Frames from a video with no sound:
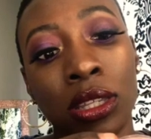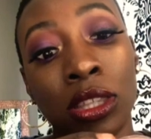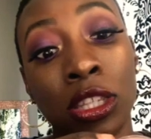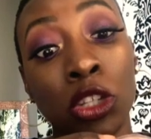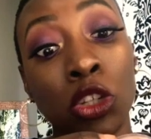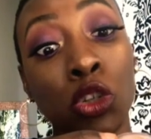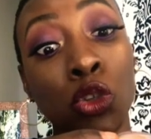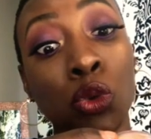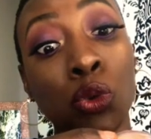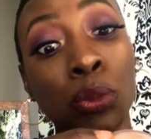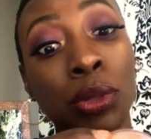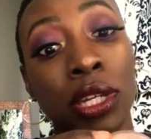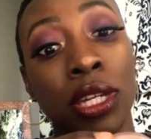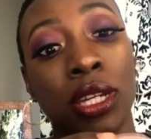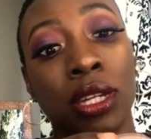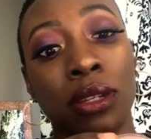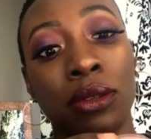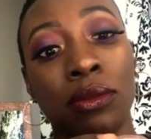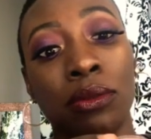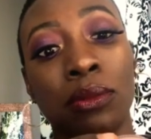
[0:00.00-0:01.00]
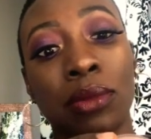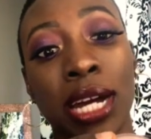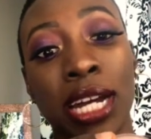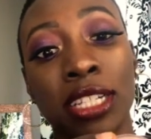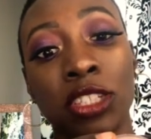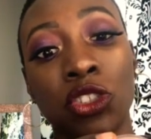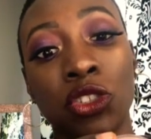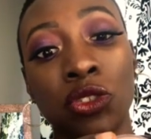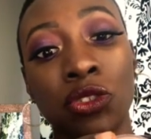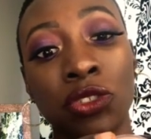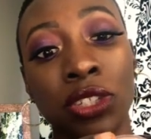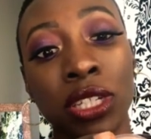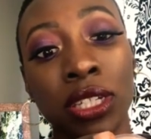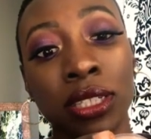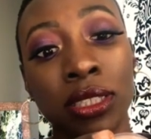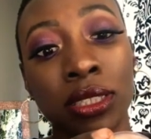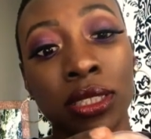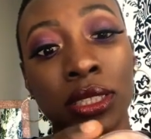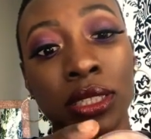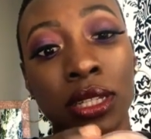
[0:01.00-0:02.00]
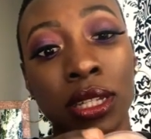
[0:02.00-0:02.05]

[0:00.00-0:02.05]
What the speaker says: Nubian by Juvia's,